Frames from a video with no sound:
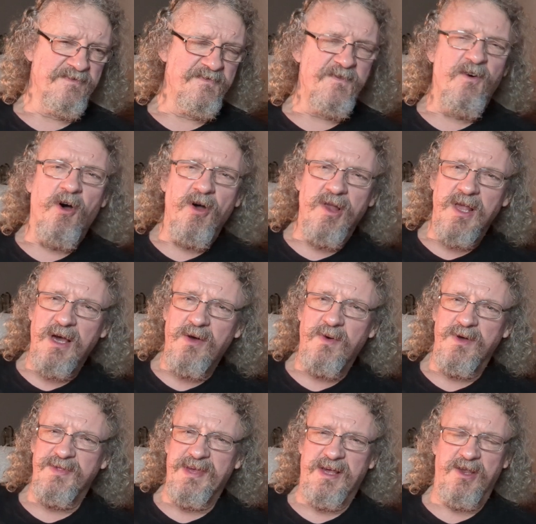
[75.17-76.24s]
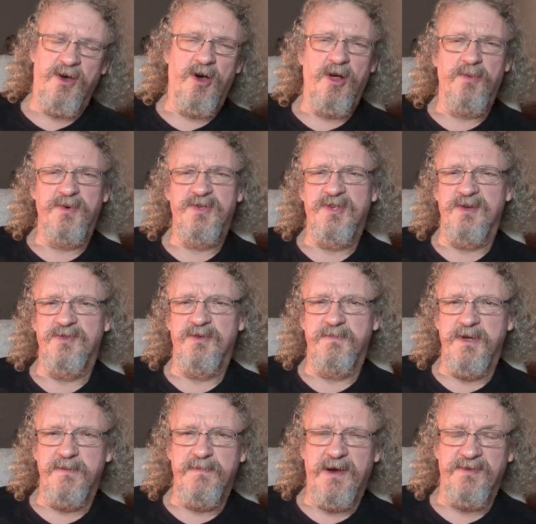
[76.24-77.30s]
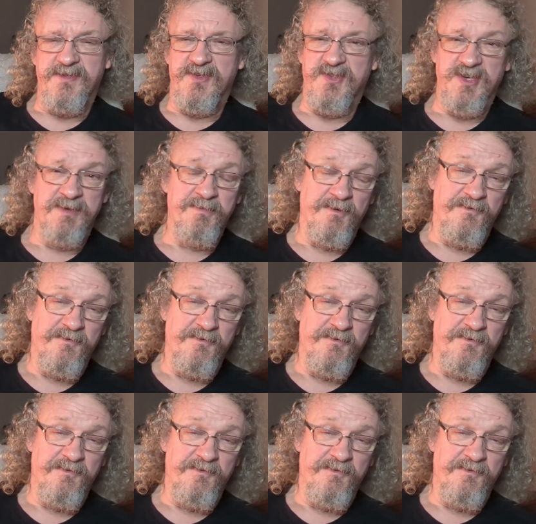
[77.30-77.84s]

Fallout and that always seem to be about the same,